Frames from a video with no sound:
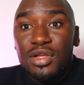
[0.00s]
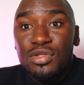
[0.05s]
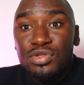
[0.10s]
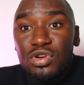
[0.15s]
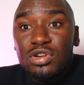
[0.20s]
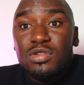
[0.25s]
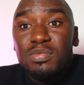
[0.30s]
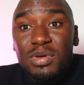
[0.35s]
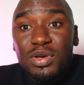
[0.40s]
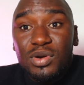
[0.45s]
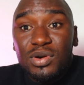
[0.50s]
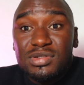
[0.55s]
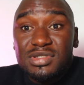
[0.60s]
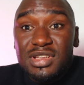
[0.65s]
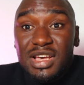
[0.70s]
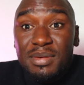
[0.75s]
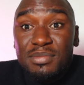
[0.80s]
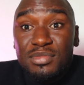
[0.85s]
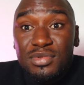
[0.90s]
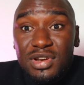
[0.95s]
Not because
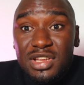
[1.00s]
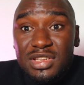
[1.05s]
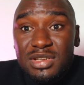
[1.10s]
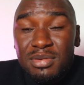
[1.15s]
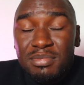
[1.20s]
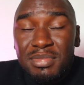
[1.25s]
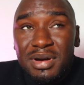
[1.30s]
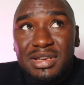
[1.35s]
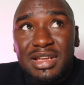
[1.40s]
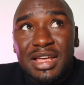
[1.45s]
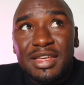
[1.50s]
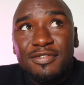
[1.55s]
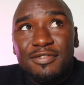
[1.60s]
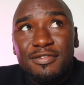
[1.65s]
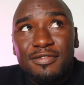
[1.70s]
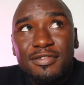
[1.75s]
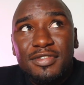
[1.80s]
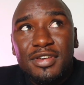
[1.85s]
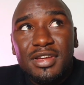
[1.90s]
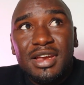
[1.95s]
I am knowledgeable, but I
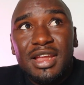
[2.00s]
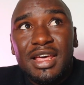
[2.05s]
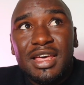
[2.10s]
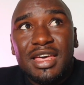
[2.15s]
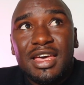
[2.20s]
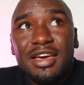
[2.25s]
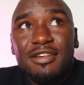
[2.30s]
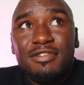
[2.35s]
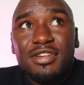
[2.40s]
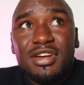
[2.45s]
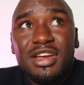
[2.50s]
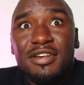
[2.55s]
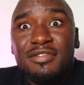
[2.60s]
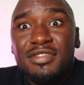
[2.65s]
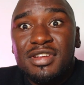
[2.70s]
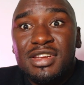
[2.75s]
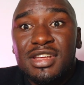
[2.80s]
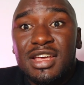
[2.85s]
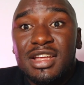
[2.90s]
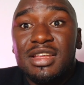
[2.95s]
feel like every day
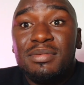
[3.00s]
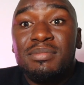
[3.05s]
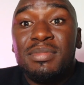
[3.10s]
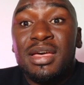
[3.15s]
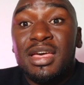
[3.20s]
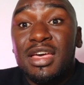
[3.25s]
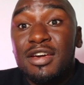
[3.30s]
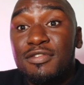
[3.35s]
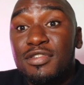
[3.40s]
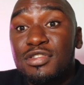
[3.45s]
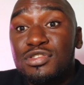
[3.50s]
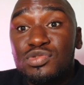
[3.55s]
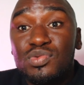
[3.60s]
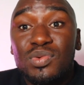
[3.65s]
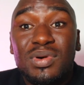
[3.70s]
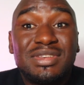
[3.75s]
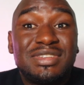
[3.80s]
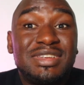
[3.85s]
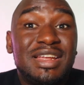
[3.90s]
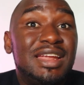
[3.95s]
I've dedicated my efforts
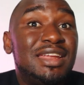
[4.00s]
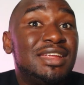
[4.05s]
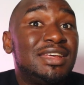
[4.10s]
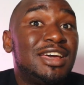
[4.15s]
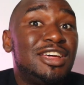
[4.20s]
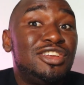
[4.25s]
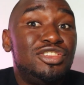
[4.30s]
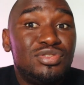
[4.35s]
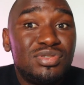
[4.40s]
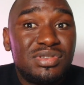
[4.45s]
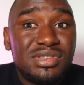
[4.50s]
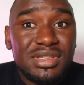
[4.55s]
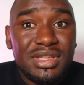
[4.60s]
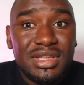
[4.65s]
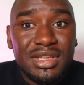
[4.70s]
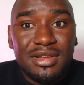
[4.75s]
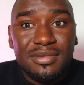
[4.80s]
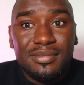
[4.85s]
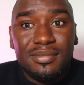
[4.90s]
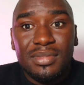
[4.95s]
towards learning a new
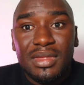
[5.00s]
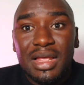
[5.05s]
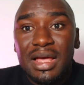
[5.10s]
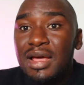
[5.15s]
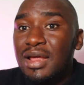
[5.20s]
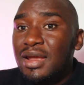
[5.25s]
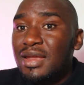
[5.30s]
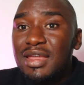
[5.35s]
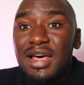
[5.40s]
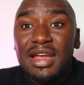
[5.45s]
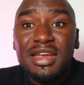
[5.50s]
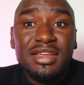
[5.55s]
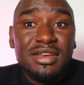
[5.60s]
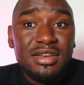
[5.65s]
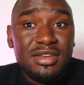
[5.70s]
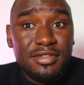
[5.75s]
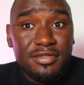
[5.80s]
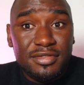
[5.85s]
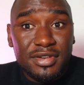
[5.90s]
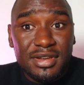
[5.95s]
skill,
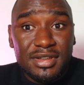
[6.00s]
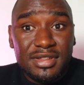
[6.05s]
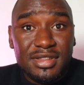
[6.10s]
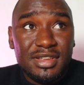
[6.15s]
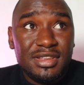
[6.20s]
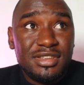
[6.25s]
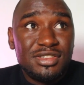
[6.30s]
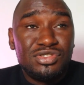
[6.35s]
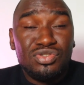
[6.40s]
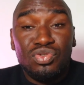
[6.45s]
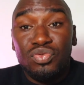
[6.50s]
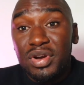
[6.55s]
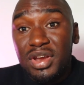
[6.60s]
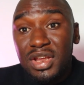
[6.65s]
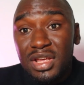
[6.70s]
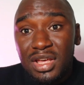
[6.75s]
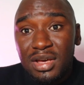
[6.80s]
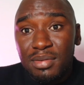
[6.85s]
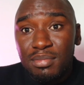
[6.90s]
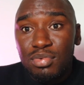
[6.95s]
learning different things,
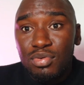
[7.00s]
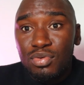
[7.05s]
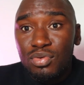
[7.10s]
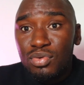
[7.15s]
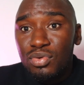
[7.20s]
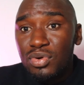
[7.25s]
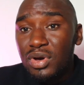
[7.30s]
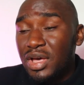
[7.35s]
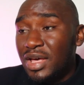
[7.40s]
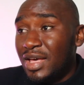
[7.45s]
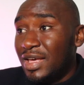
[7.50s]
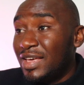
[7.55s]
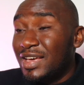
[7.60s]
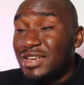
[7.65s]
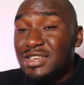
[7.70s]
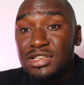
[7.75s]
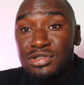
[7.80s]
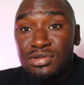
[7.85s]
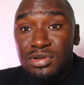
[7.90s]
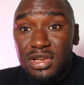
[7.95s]
reading a book,
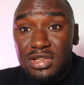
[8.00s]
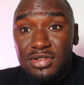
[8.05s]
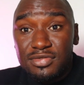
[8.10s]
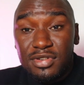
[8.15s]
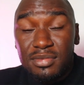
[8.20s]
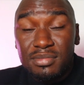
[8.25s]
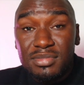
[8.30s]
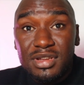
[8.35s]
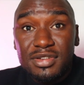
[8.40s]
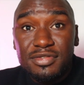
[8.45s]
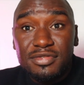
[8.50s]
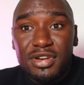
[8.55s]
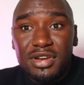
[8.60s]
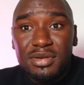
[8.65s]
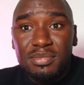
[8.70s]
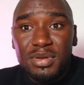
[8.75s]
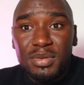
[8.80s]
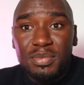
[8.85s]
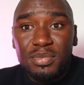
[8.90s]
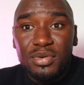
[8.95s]
getting knowledge from
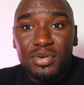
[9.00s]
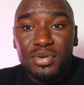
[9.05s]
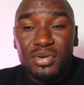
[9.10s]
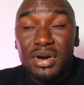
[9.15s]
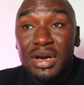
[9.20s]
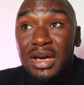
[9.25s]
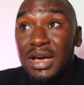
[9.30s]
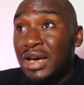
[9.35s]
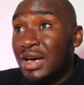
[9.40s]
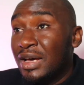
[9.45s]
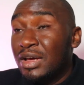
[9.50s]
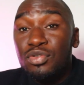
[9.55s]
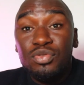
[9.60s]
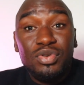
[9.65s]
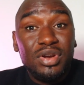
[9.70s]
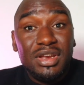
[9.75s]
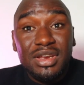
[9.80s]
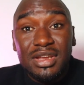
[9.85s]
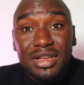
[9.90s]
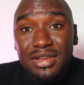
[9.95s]
different people,
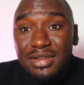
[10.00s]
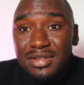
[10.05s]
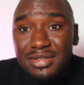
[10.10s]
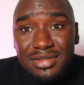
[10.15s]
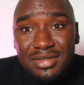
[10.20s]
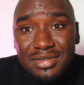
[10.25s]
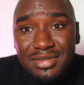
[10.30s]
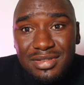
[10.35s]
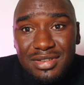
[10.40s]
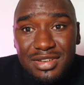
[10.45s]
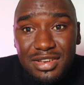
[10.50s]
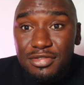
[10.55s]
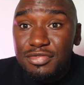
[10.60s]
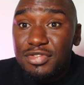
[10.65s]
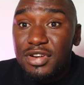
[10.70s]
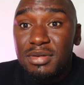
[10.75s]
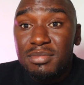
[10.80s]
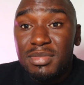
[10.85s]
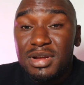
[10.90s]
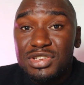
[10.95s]
reading
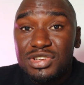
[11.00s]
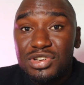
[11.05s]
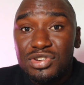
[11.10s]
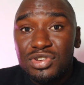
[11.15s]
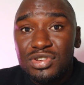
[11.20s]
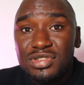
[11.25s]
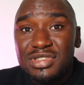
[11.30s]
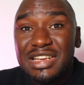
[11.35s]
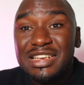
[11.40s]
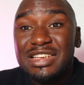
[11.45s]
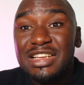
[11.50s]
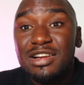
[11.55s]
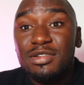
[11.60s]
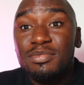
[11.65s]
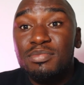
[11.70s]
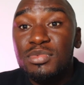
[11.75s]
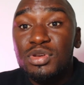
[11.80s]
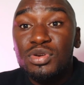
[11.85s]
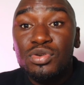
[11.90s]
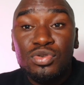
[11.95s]
different materials that
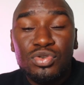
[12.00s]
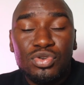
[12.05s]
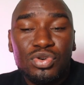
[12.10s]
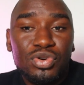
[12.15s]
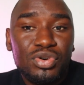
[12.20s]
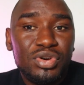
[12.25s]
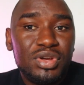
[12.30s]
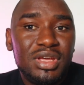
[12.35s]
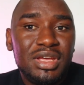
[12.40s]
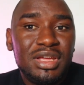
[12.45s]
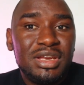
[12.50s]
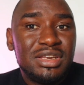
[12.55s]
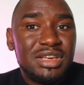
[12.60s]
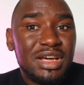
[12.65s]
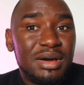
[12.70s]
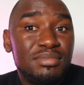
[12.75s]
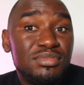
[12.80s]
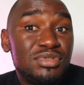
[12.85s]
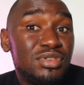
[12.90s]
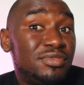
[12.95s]
help me grow in
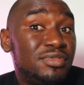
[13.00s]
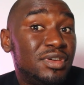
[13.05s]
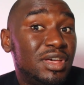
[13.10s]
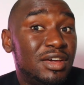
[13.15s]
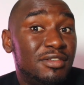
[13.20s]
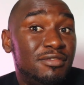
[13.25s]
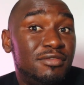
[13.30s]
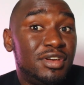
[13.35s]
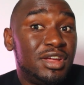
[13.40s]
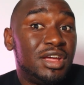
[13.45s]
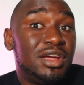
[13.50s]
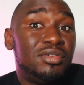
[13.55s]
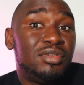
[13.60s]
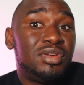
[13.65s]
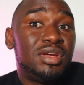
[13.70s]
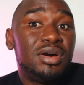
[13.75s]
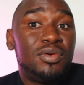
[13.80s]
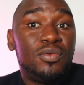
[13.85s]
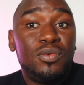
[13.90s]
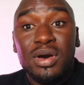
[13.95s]
terms of every
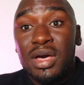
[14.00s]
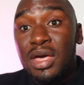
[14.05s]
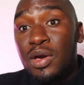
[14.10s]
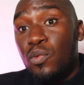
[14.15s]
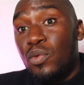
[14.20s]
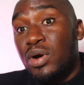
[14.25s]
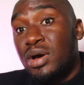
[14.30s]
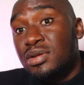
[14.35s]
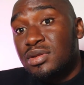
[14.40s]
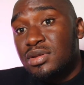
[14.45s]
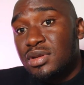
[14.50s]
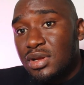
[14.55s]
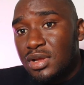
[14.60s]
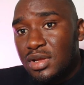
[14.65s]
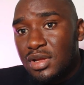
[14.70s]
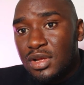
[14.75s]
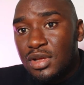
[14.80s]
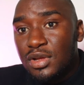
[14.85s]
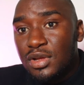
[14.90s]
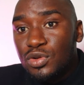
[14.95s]
area where I want
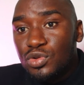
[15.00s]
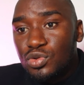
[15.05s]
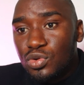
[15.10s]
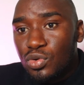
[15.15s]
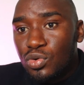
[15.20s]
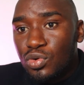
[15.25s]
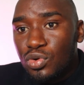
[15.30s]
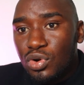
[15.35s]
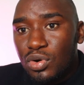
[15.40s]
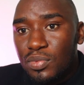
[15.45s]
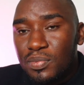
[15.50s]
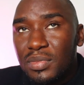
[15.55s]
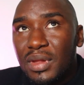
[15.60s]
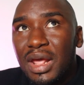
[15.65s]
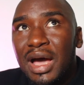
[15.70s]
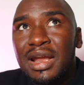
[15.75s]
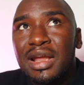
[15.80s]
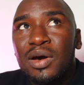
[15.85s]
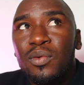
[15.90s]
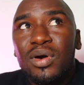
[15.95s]
to grow.
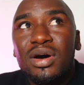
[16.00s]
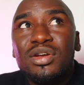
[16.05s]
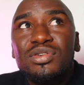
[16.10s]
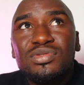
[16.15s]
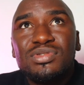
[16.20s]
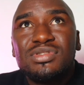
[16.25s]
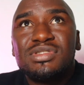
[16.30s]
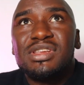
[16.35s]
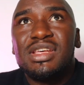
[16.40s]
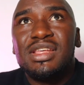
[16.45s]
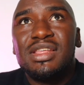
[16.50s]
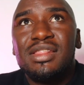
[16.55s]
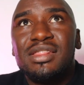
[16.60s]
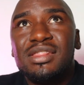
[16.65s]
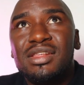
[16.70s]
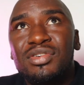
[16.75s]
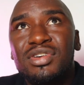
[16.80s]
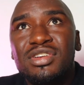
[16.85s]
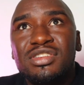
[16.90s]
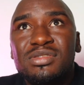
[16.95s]
And I want to say
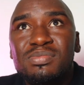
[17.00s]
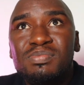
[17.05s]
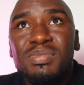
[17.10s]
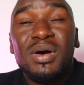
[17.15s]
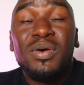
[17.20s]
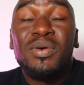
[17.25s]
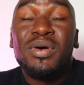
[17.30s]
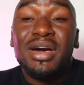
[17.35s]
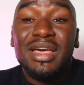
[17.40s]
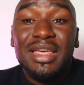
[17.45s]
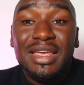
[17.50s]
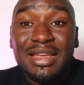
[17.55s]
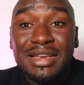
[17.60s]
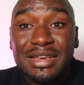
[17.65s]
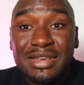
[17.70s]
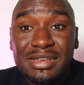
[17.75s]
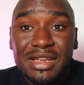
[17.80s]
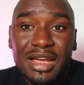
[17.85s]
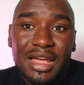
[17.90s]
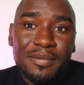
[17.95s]
there is power
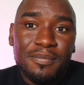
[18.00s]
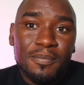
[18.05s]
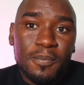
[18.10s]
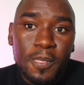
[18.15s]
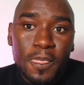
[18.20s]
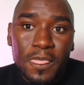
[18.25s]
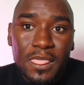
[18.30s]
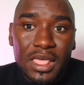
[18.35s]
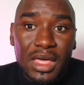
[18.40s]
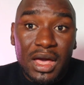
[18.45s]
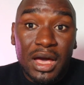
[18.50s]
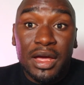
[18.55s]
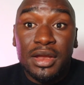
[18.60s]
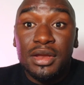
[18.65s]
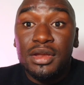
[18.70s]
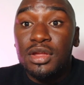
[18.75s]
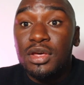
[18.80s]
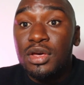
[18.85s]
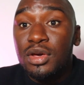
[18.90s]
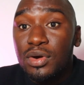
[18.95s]
in time
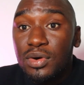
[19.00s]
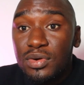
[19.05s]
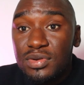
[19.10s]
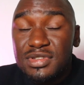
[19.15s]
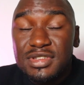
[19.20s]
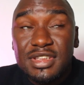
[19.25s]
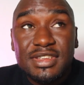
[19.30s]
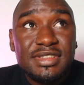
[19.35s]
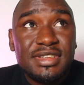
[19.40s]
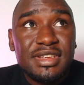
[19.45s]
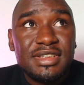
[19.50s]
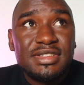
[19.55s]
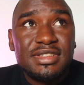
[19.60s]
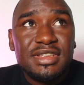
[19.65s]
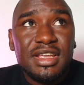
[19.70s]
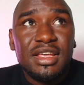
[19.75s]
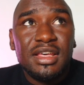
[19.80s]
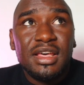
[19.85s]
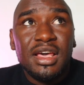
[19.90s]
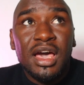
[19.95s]
and
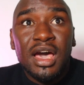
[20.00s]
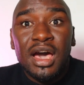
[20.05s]
consistency.